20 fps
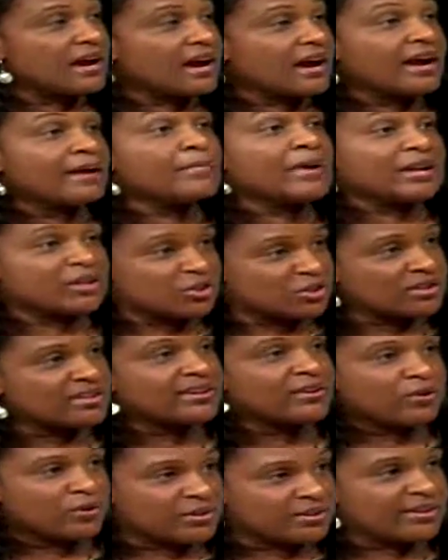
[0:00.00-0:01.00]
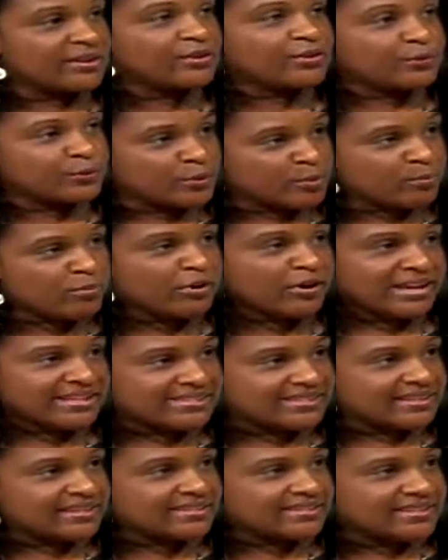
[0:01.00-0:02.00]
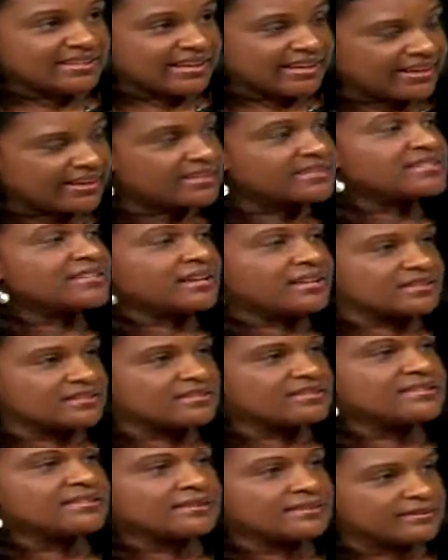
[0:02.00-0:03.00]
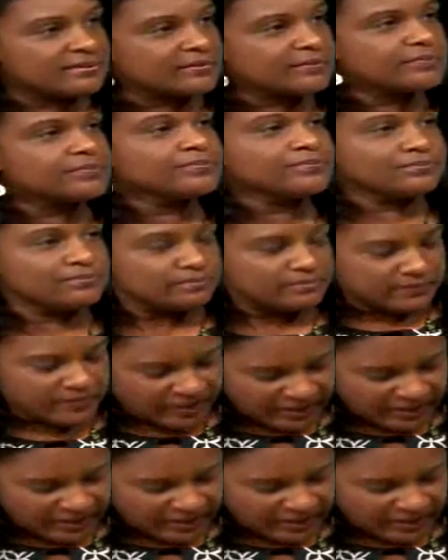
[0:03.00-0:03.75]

I'm actually going to go through the process and get tested. Oh, you are?